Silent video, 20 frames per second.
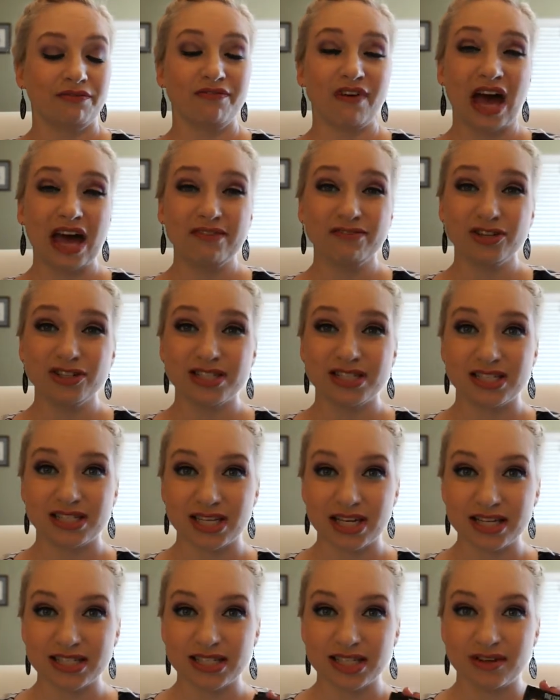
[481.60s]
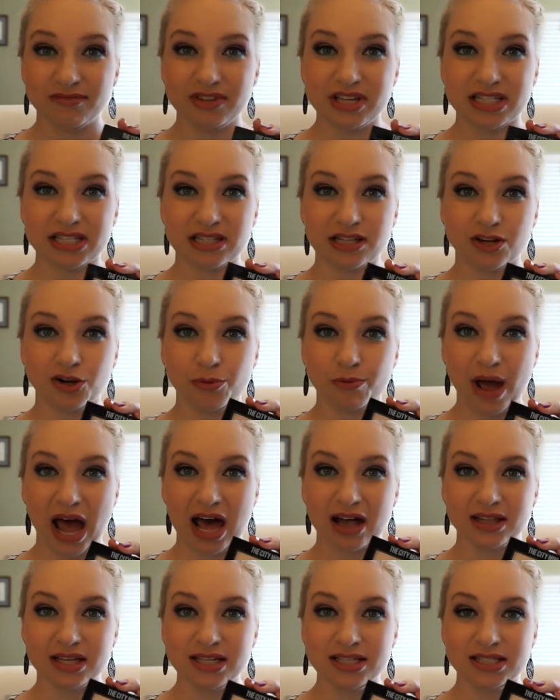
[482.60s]
5 or 6 of these little
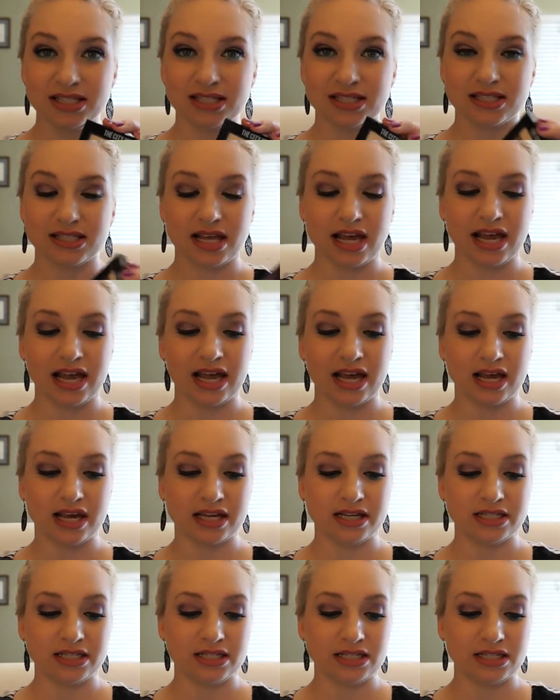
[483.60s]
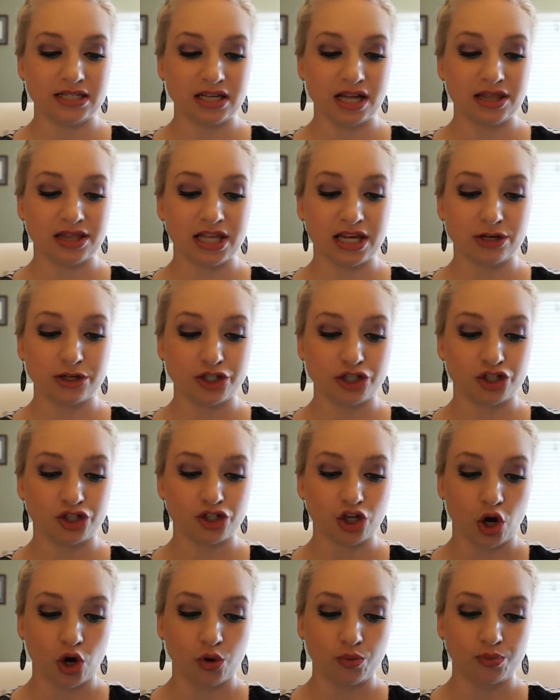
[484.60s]
palettes, and they're
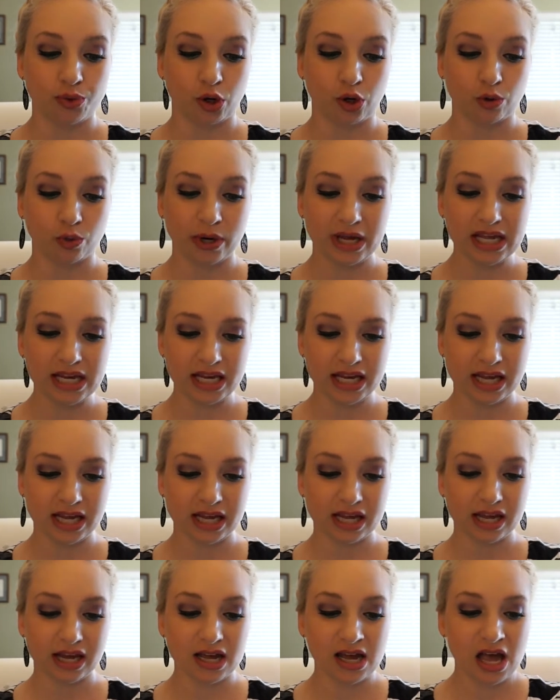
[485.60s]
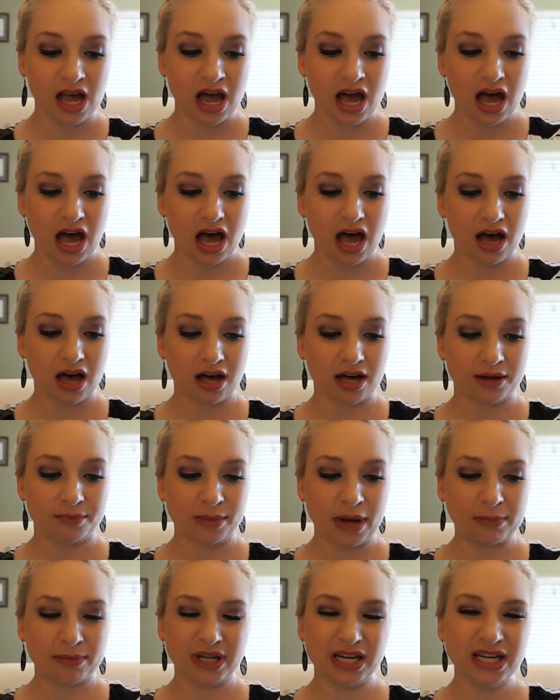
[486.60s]
so pretty.
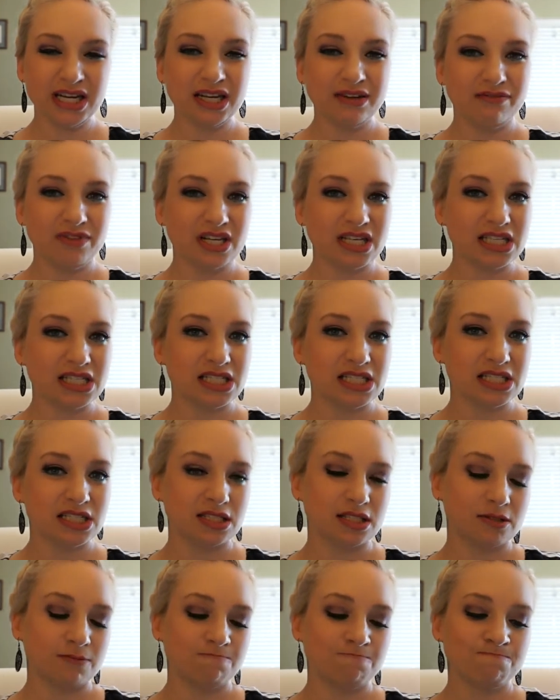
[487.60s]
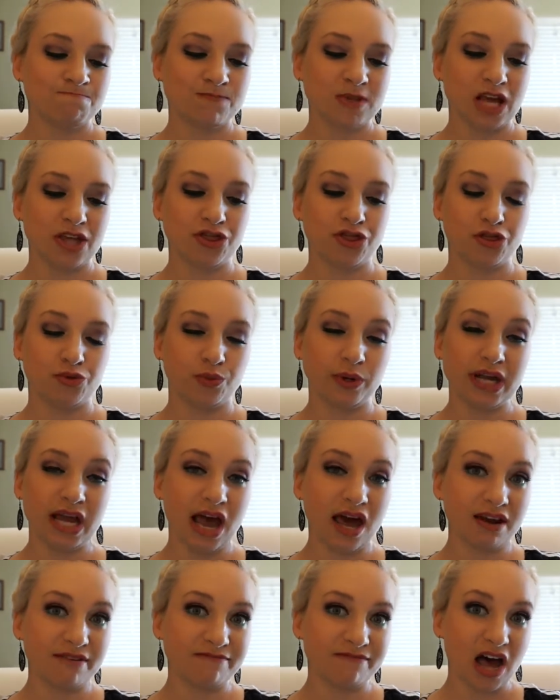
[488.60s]
I'm gonna give this a 3
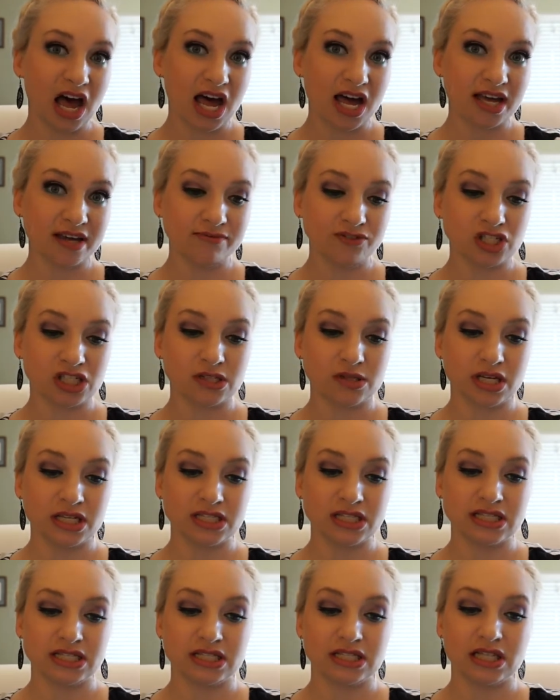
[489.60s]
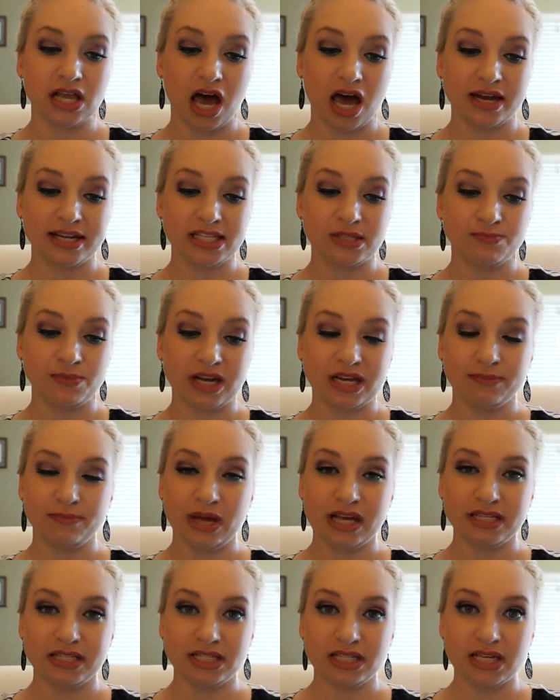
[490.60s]
out of 5 just because it's not as
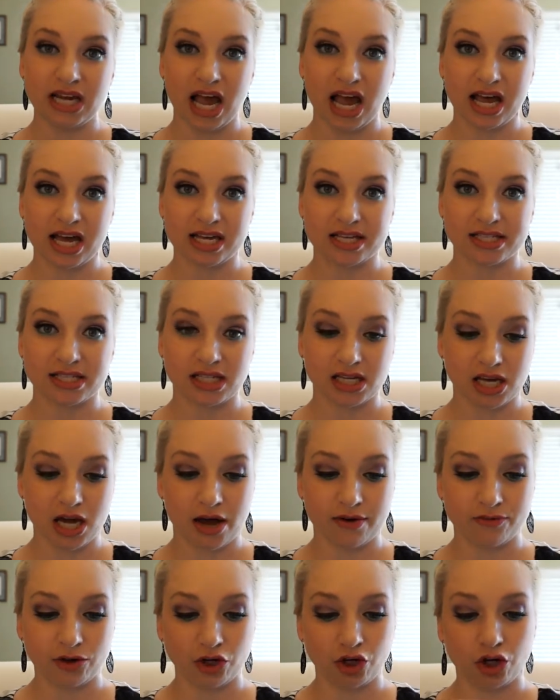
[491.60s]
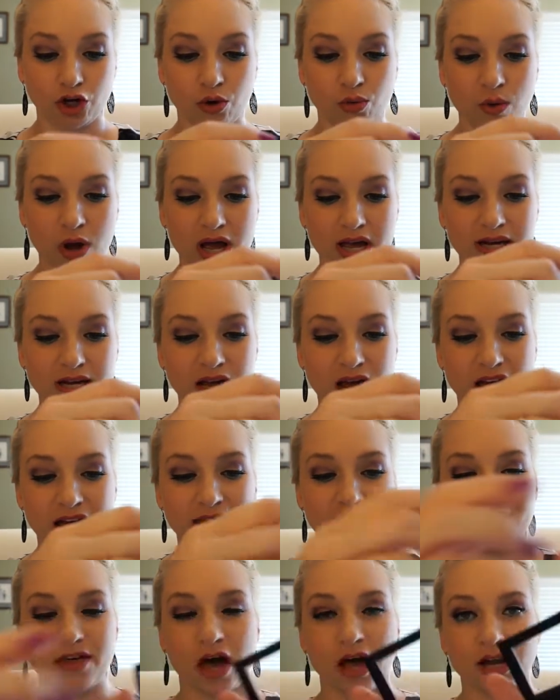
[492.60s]
pigmented as the CoverGirl one. I
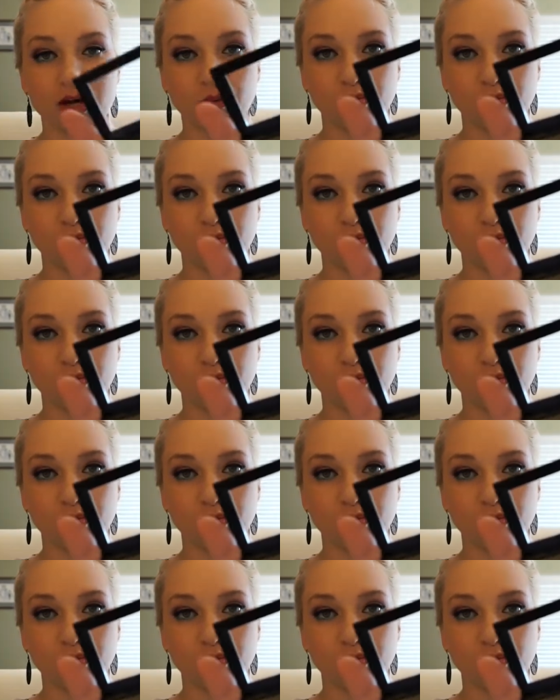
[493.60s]
thought